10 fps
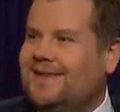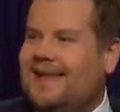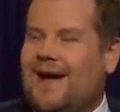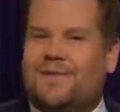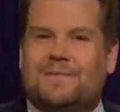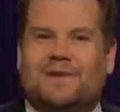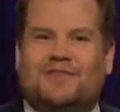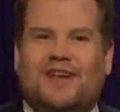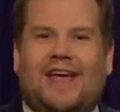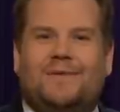Now, the
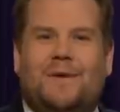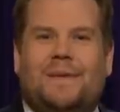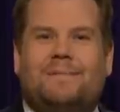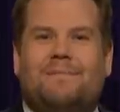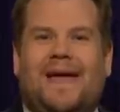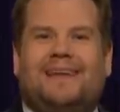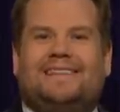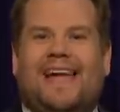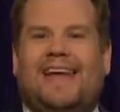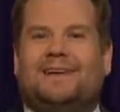machine will be
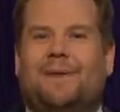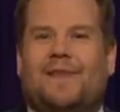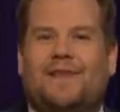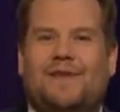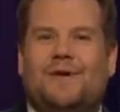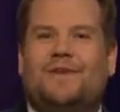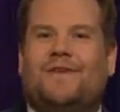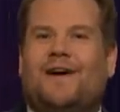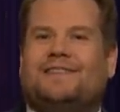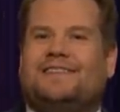maintained by the
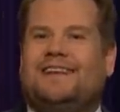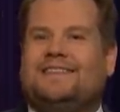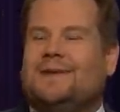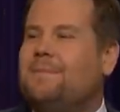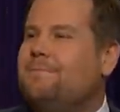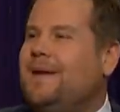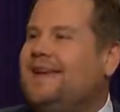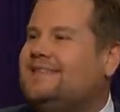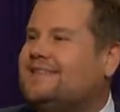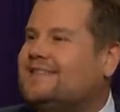university's
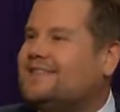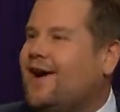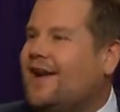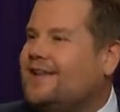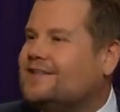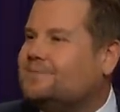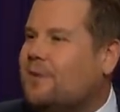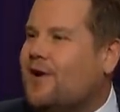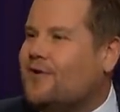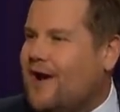meat science
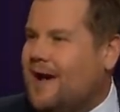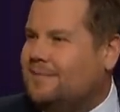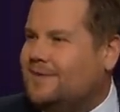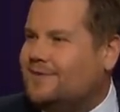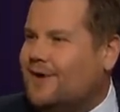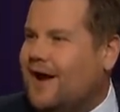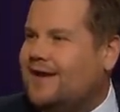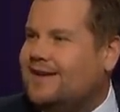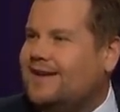program, right?